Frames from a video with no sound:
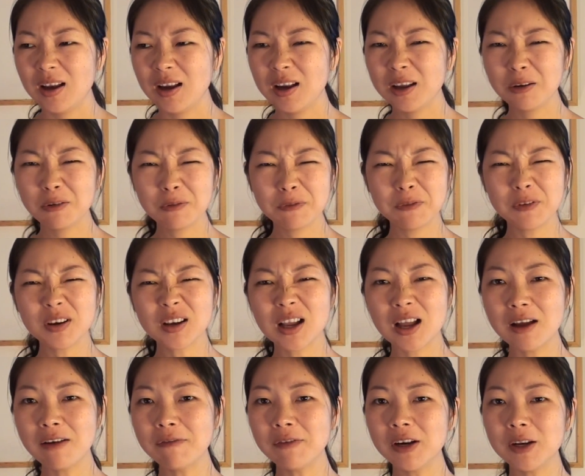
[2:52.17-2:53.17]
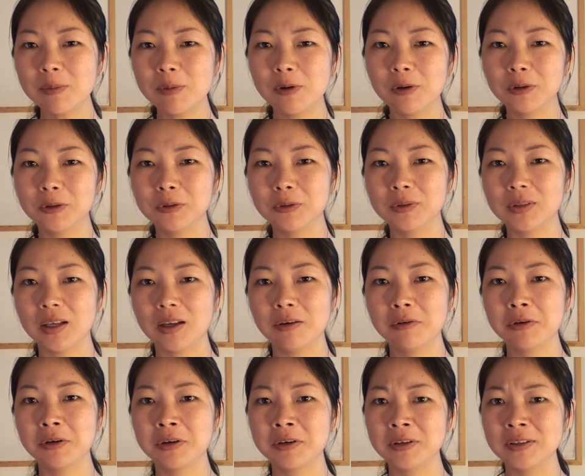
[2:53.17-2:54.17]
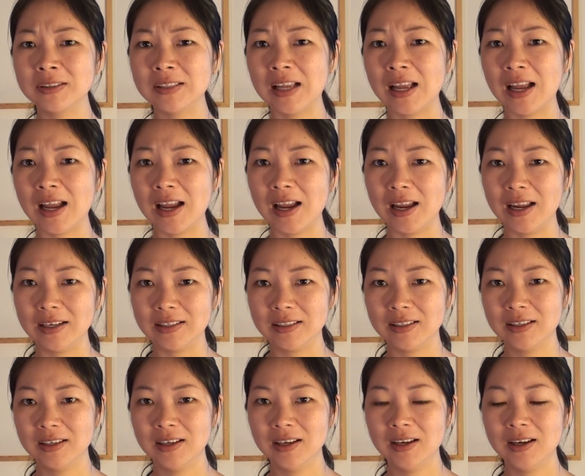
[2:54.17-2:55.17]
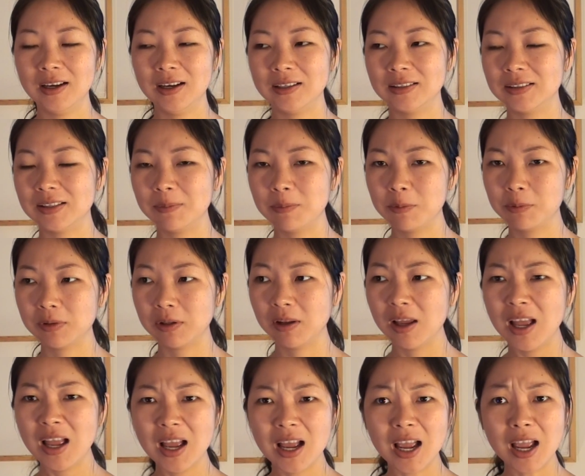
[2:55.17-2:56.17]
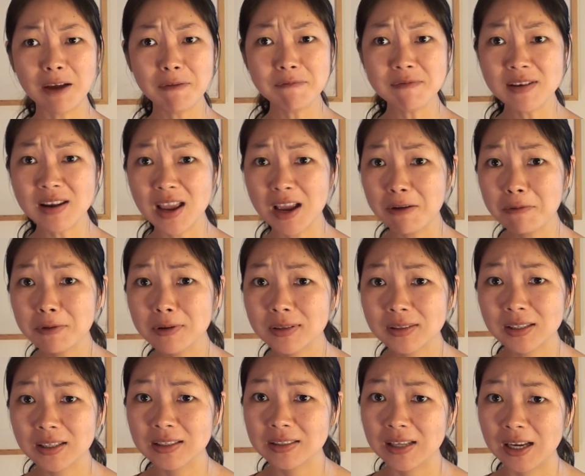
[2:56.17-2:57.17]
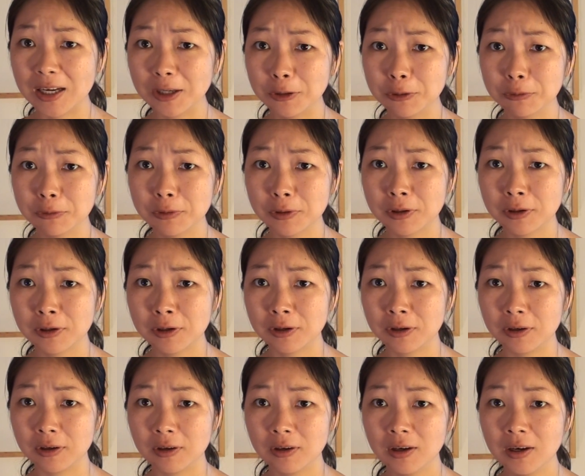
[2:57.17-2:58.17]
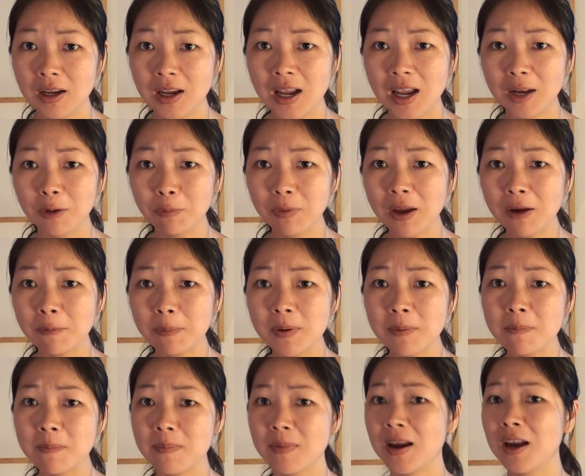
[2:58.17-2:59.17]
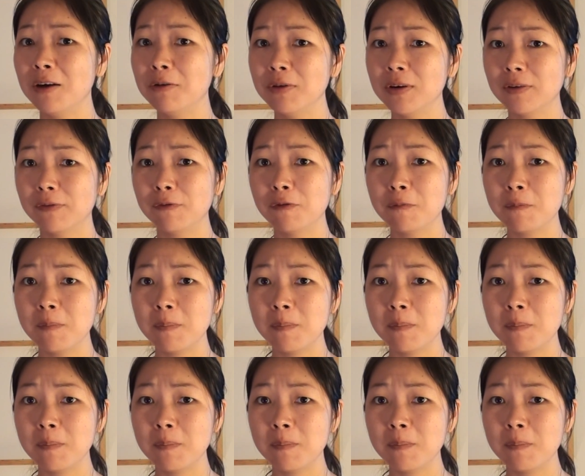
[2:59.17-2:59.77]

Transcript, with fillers: I don't feel comfortable to tell her that. And some people said, I'll never say that to her. And we have been married for